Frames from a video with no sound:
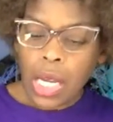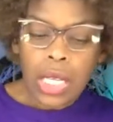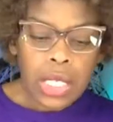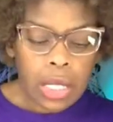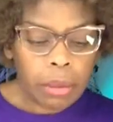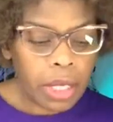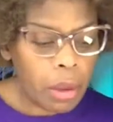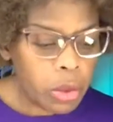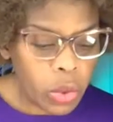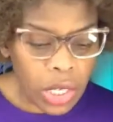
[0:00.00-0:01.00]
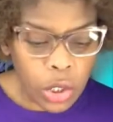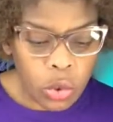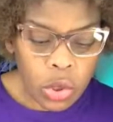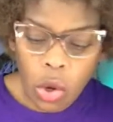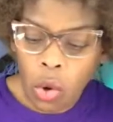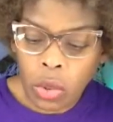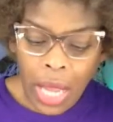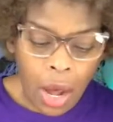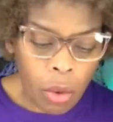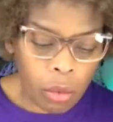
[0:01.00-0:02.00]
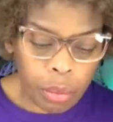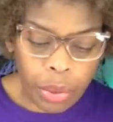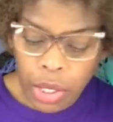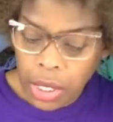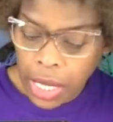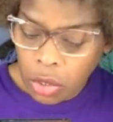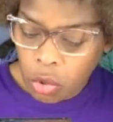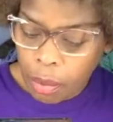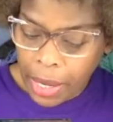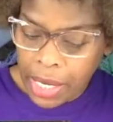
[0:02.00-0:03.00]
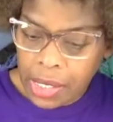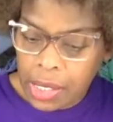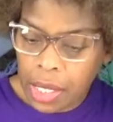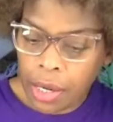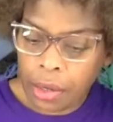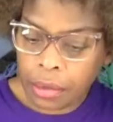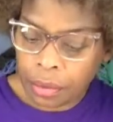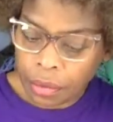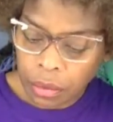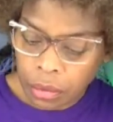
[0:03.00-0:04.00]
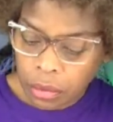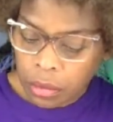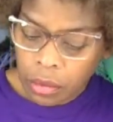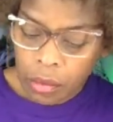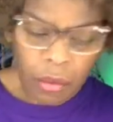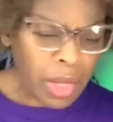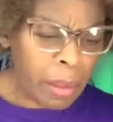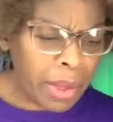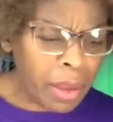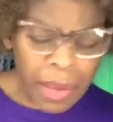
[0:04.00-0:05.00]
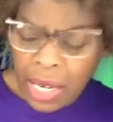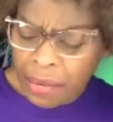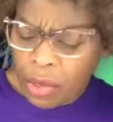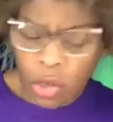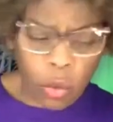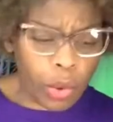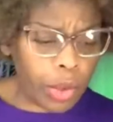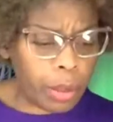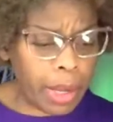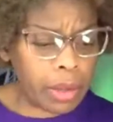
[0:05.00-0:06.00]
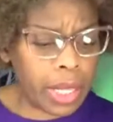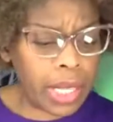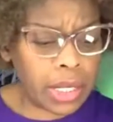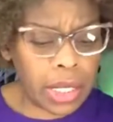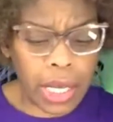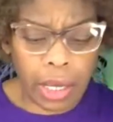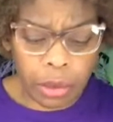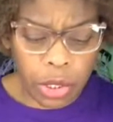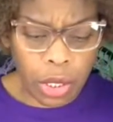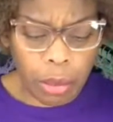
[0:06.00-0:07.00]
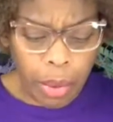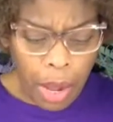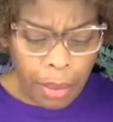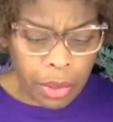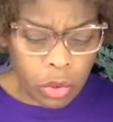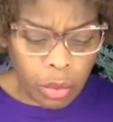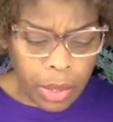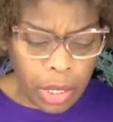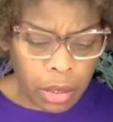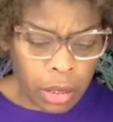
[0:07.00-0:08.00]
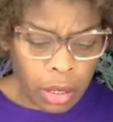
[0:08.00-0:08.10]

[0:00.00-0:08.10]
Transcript: Sometimes when I use gold, I'll put a yellow base there. But I'm not even going to worry about that today. I'm just going to pop a little bit.